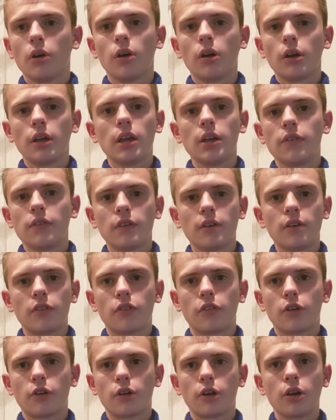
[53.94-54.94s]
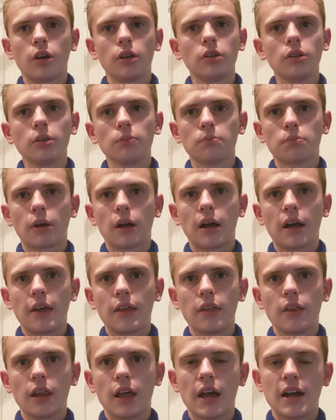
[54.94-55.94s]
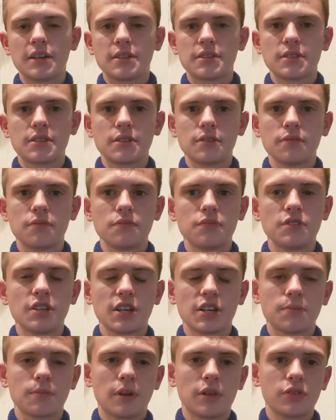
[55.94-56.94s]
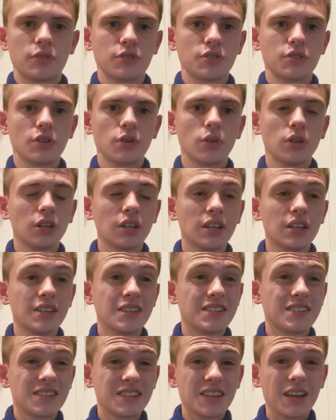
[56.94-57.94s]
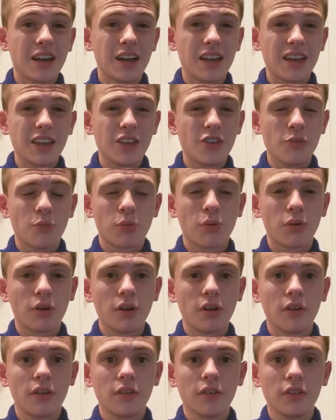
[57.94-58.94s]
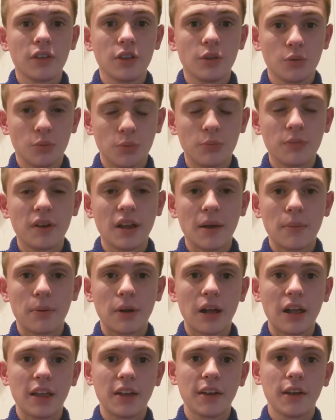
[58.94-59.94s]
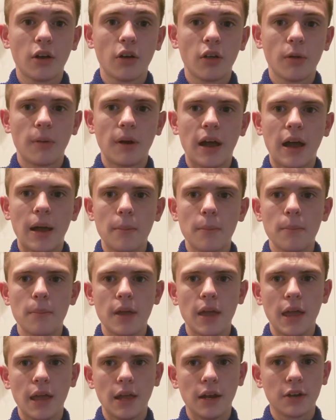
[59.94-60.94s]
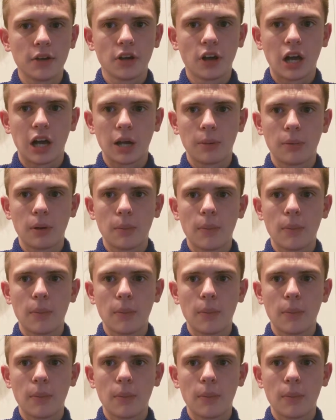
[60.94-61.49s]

probably the last 6 months or so at least, you probably know I'm not big into talking about